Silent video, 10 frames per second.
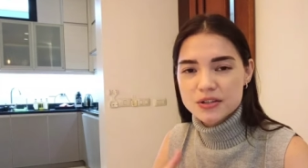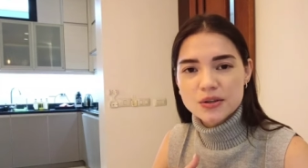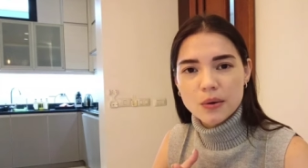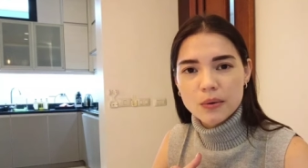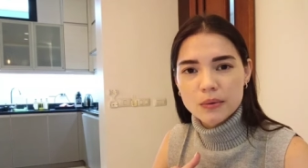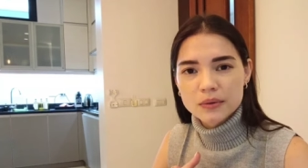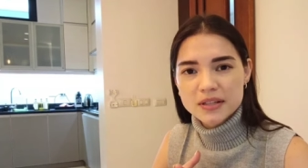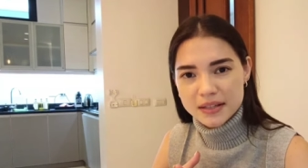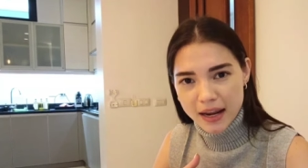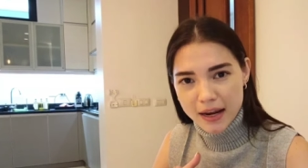So
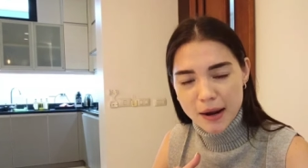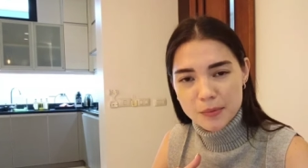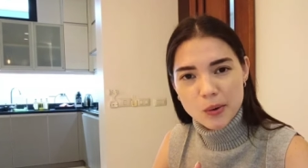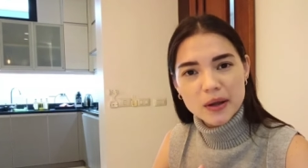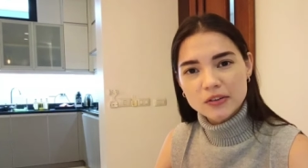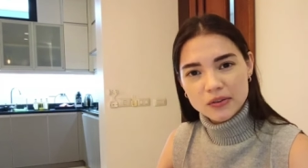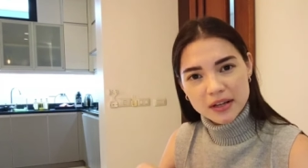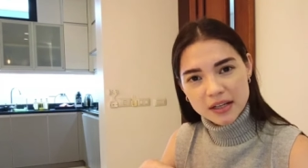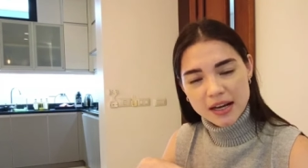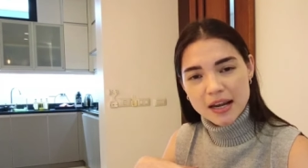today I'm going
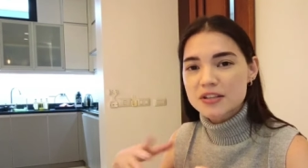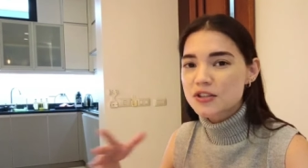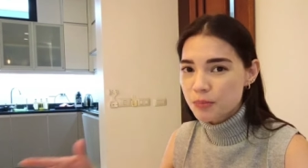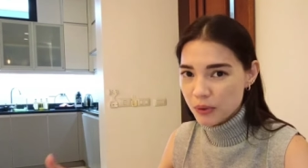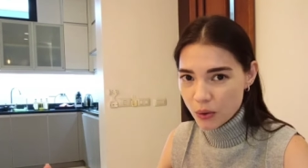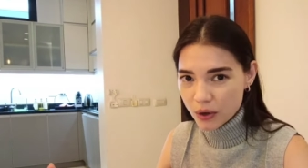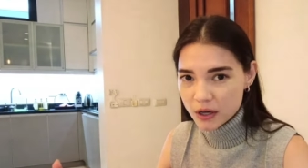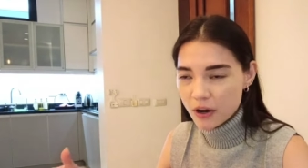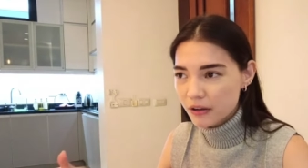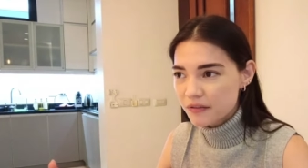to really
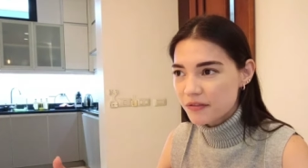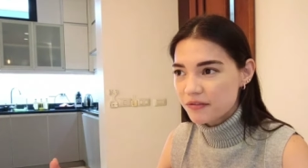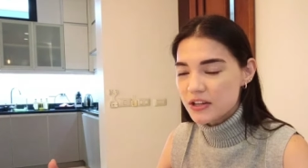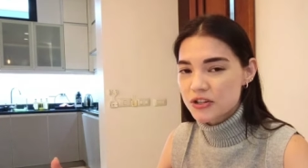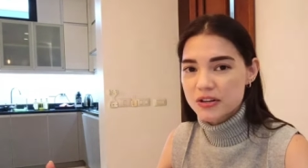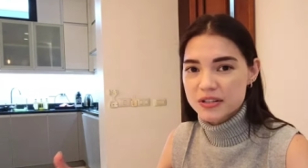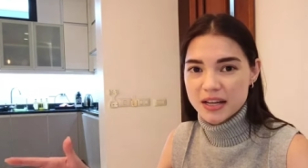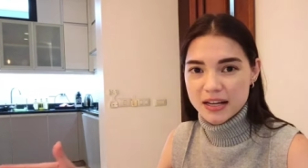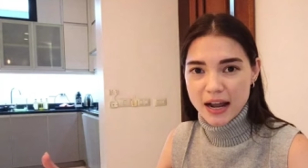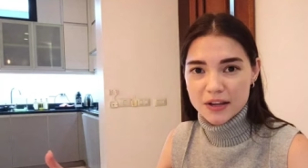explore all of the features
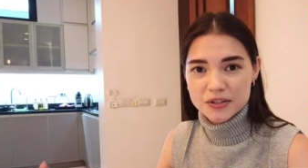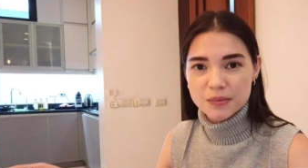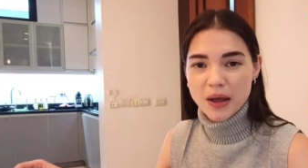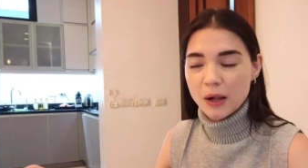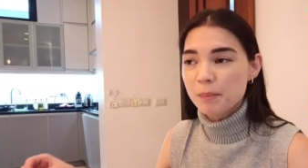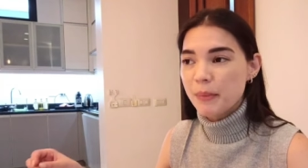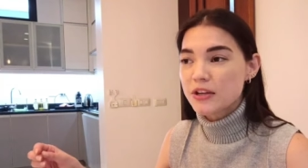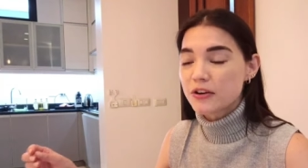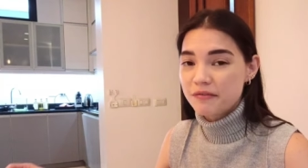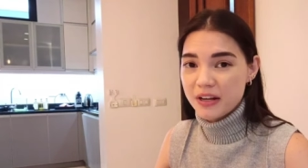that it has to help
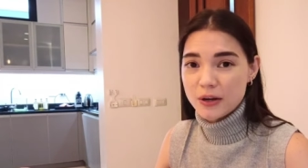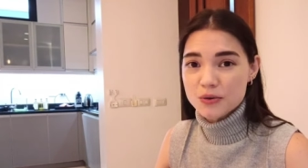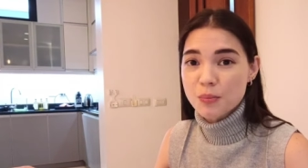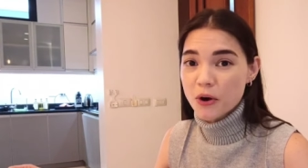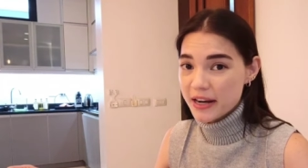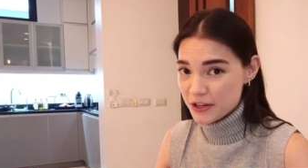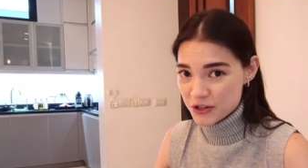make your videos more